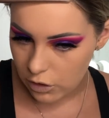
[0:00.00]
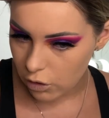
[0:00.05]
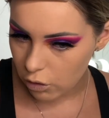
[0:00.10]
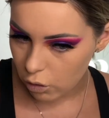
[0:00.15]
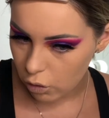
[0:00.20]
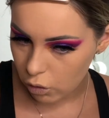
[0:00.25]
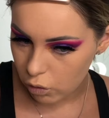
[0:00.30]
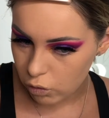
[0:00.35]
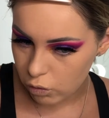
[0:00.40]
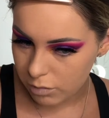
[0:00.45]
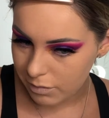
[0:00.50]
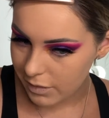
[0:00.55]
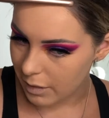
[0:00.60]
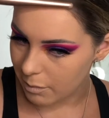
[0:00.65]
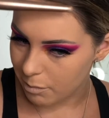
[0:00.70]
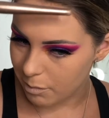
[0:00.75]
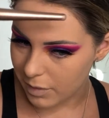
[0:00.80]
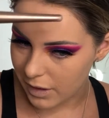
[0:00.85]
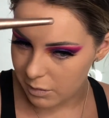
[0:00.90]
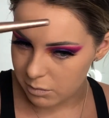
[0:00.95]
All my
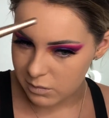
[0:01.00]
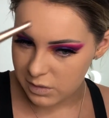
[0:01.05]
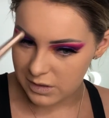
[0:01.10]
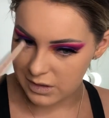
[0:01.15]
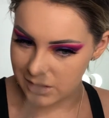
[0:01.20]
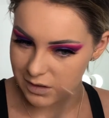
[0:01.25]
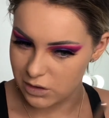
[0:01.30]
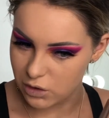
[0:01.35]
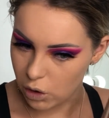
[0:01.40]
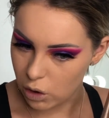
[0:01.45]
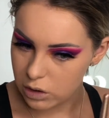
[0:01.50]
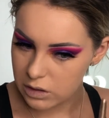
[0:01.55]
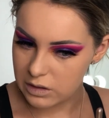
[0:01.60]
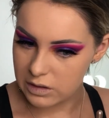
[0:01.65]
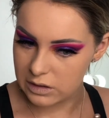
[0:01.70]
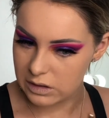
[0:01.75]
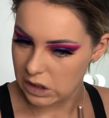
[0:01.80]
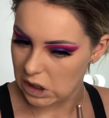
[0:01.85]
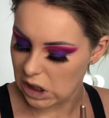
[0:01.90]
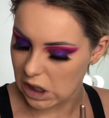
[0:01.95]
bumps and
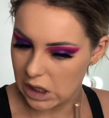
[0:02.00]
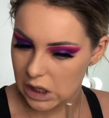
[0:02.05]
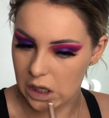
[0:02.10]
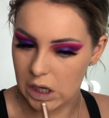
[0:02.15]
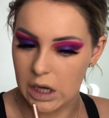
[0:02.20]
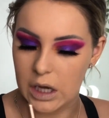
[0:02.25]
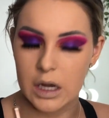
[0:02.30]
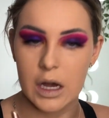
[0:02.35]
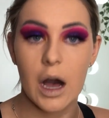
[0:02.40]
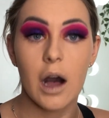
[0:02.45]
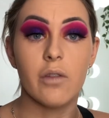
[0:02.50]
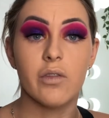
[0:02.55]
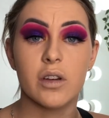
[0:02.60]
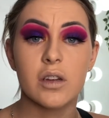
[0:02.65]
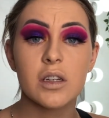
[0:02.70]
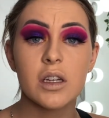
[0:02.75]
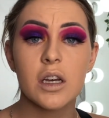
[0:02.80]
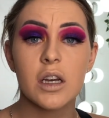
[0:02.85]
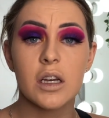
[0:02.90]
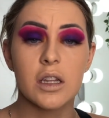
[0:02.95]
dots are
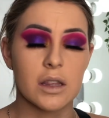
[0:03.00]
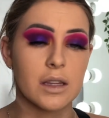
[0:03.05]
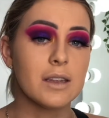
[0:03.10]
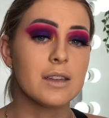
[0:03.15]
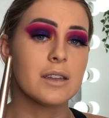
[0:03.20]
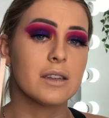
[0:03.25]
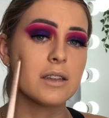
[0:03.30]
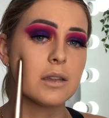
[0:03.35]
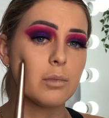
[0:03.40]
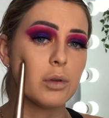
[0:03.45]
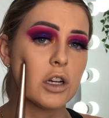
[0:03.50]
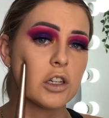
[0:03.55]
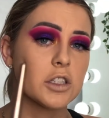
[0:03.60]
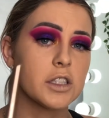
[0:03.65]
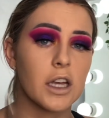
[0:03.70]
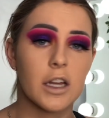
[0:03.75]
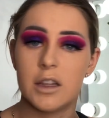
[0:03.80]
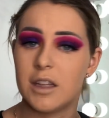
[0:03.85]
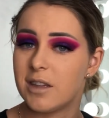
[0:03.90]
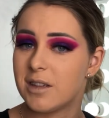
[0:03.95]
covered. This is the brush
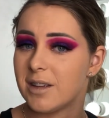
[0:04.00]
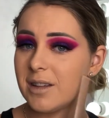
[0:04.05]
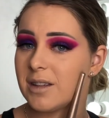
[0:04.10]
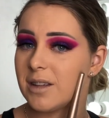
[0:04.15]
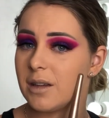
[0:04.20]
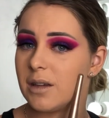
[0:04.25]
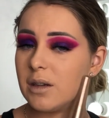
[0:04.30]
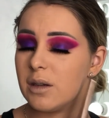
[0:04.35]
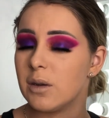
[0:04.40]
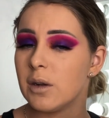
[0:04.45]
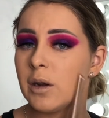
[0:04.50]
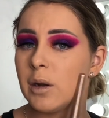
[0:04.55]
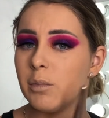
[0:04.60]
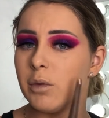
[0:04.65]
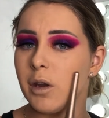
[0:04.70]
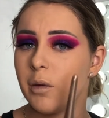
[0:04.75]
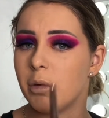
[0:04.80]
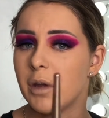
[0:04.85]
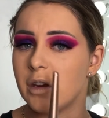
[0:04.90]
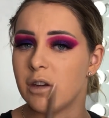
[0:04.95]
side, this is the
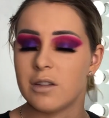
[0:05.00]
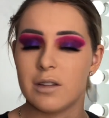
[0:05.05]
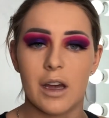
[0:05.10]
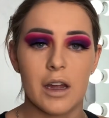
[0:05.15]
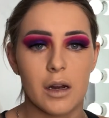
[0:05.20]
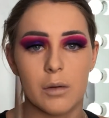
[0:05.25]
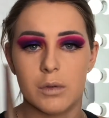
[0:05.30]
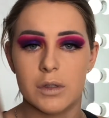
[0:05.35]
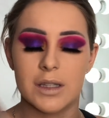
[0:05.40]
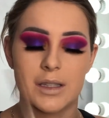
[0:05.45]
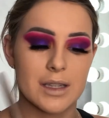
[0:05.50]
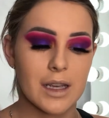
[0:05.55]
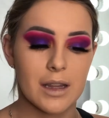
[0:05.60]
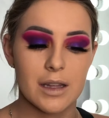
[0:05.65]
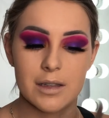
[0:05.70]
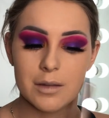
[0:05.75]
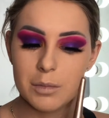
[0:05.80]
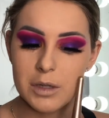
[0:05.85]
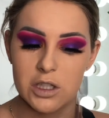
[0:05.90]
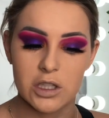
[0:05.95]
beauty blender side. I wouldn't say
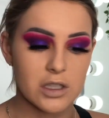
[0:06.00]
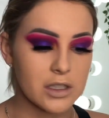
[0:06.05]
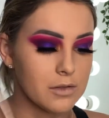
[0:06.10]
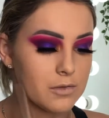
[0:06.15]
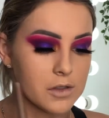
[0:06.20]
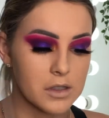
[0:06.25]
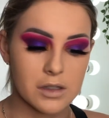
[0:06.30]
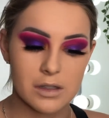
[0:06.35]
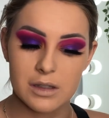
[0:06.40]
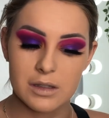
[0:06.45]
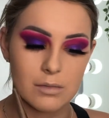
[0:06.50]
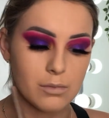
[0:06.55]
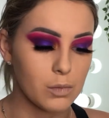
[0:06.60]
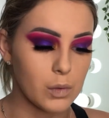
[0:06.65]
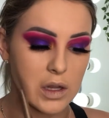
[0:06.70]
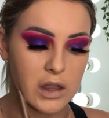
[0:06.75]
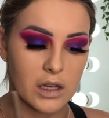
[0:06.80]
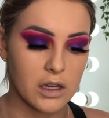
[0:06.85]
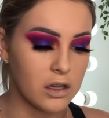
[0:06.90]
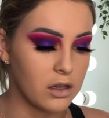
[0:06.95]
there's much difference
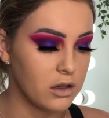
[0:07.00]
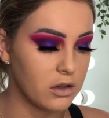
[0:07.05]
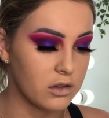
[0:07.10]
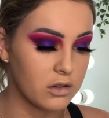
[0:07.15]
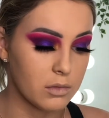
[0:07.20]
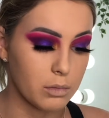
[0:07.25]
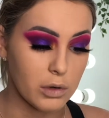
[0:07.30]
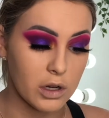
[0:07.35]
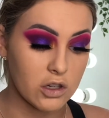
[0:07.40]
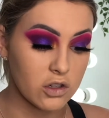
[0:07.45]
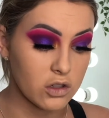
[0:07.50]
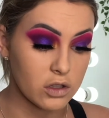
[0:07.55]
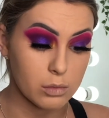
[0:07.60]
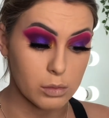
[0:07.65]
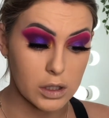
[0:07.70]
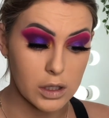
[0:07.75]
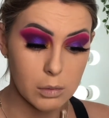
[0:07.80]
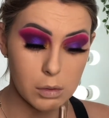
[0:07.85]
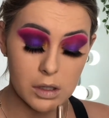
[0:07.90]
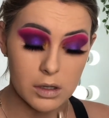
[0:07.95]
whether you use a brush or a
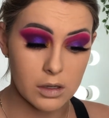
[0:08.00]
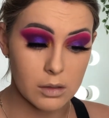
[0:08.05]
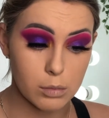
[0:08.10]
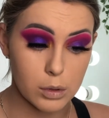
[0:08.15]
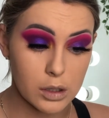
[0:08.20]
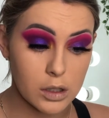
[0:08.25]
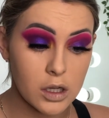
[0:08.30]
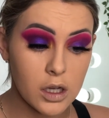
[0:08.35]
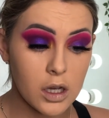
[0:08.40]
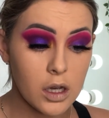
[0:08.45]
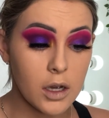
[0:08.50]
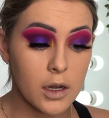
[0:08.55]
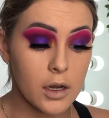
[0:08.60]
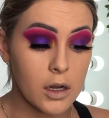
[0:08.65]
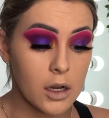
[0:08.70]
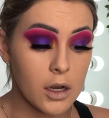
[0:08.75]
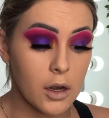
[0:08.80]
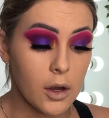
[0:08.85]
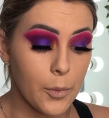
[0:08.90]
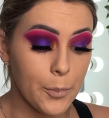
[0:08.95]
beauty blender, but
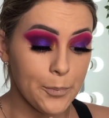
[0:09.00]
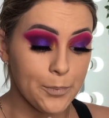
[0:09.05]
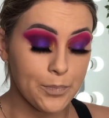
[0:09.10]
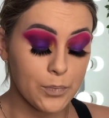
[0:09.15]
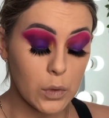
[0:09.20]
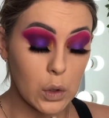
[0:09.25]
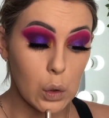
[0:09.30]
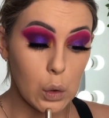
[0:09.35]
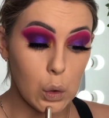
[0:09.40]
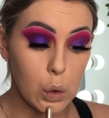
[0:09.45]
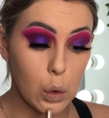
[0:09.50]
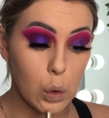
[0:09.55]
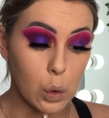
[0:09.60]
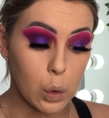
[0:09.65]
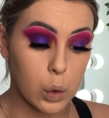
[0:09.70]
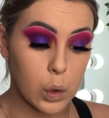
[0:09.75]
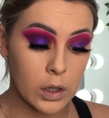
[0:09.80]
whew.